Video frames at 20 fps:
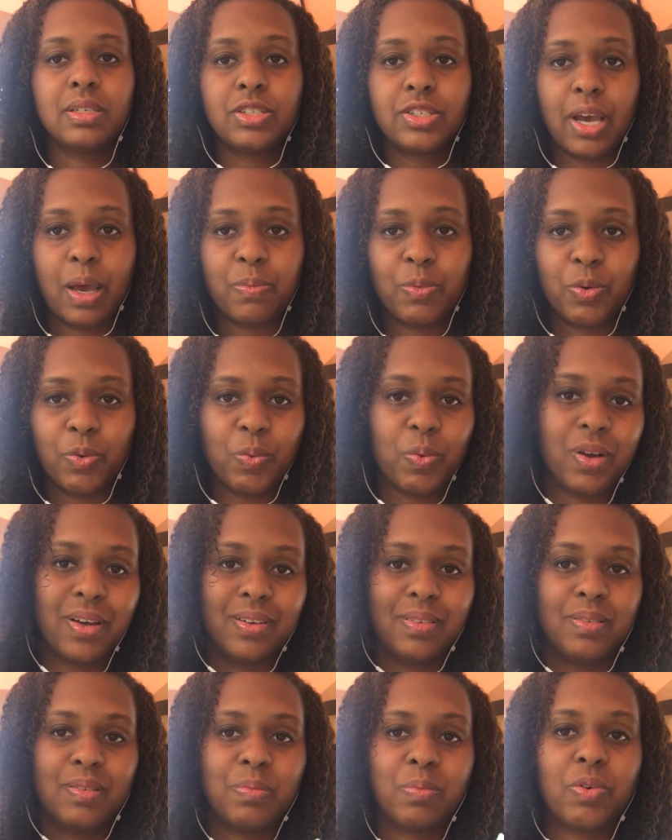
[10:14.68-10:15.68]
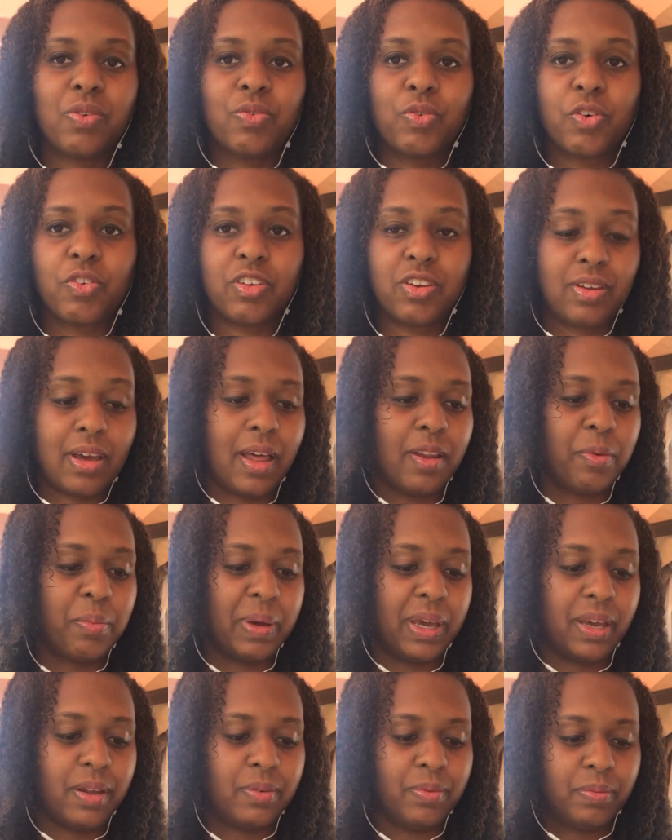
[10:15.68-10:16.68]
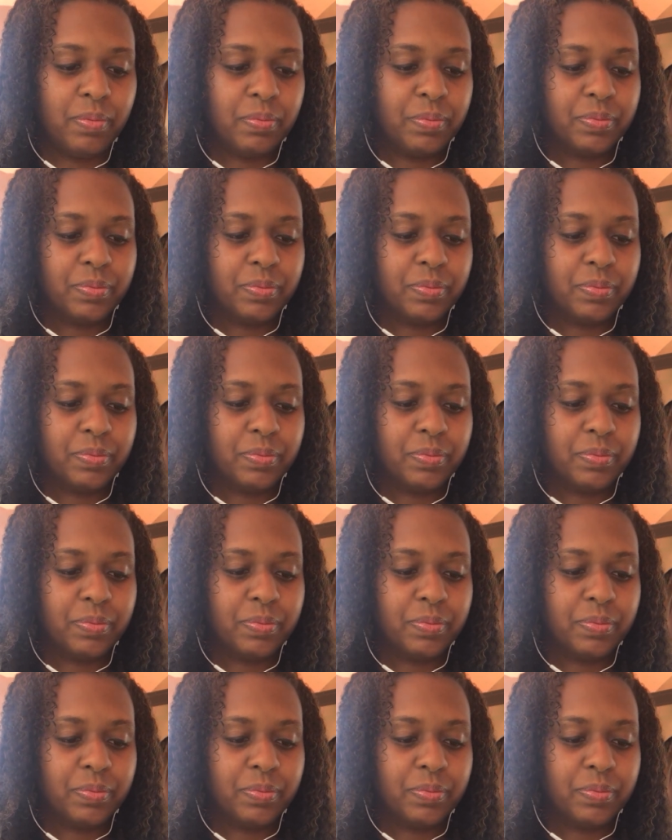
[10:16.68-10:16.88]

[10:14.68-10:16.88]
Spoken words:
Chapter 1, Before the Taliban.